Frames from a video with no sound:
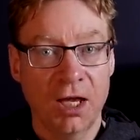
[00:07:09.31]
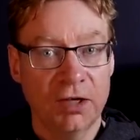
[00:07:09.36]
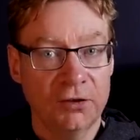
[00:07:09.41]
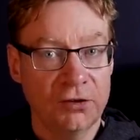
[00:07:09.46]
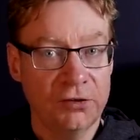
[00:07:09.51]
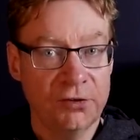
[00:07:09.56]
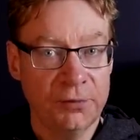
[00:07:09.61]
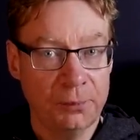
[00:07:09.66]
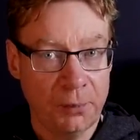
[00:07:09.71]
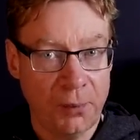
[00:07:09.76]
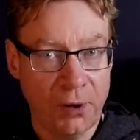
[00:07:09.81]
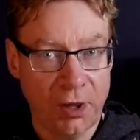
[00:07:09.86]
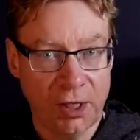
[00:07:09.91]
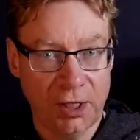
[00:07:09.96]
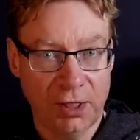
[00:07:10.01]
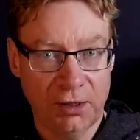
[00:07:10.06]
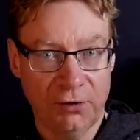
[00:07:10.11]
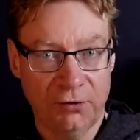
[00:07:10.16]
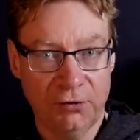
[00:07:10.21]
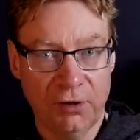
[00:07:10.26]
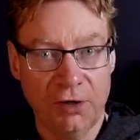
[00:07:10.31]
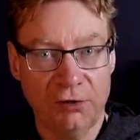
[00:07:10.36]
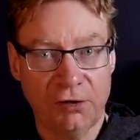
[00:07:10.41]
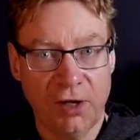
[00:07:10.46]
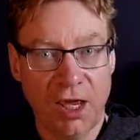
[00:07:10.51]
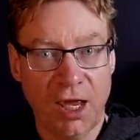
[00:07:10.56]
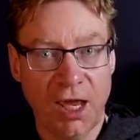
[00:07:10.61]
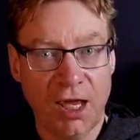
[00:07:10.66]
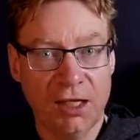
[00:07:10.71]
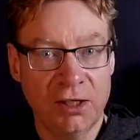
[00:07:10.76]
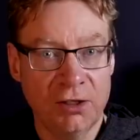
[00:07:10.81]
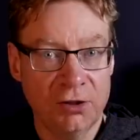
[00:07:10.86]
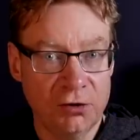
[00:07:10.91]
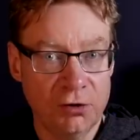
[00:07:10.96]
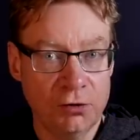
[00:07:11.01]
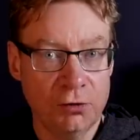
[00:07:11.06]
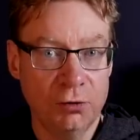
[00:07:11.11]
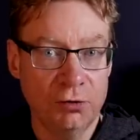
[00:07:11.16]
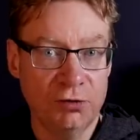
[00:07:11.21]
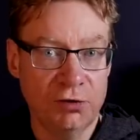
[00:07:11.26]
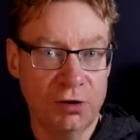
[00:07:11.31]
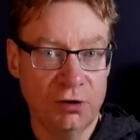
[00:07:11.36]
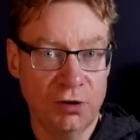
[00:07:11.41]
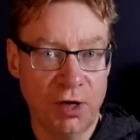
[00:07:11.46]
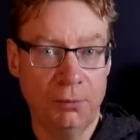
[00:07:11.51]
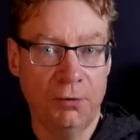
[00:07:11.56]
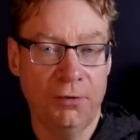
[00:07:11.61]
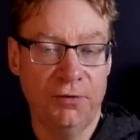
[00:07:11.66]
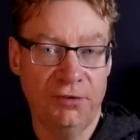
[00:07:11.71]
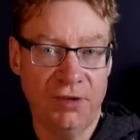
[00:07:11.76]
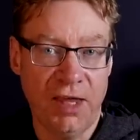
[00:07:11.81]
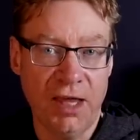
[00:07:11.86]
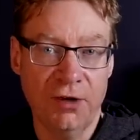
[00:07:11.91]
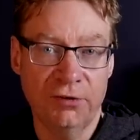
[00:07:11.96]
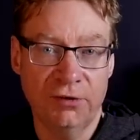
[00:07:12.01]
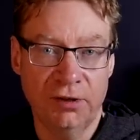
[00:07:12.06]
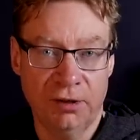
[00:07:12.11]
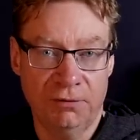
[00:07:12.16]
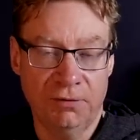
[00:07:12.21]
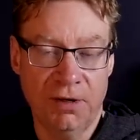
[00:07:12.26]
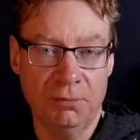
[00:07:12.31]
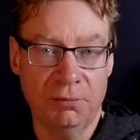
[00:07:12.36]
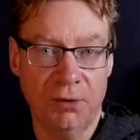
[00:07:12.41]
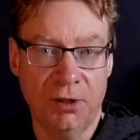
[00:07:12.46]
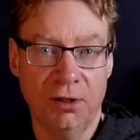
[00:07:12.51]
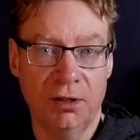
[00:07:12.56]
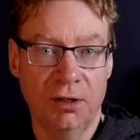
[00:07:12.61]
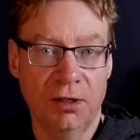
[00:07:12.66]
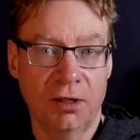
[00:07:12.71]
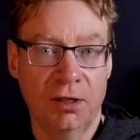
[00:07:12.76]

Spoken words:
despite such a huge number of sales in November.